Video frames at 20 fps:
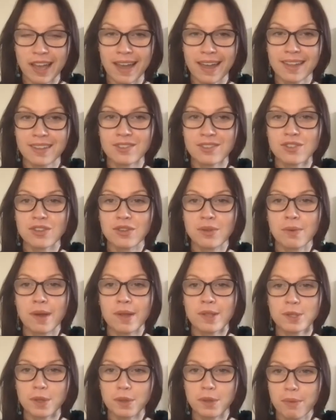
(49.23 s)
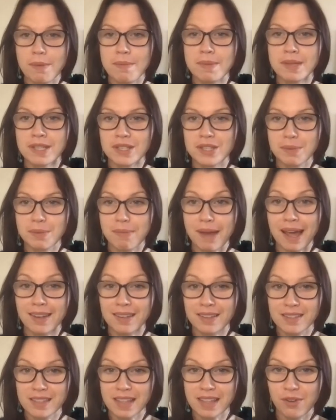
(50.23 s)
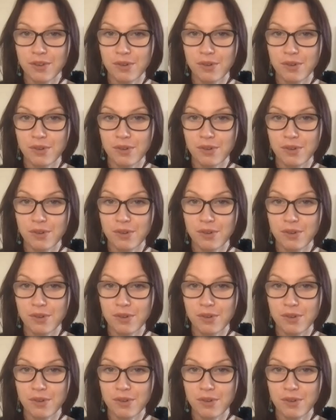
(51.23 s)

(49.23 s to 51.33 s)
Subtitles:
and she works with women to balance their